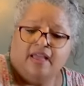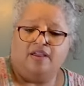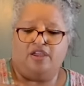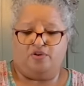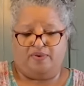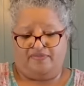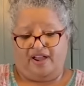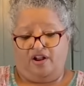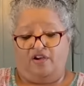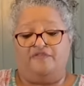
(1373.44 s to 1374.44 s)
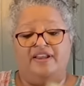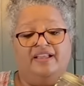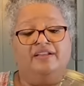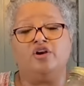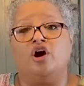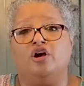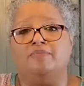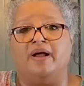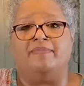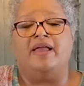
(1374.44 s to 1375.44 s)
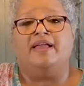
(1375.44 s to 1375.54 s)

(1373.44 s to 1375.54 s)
Here we've got our vanilla cardamom.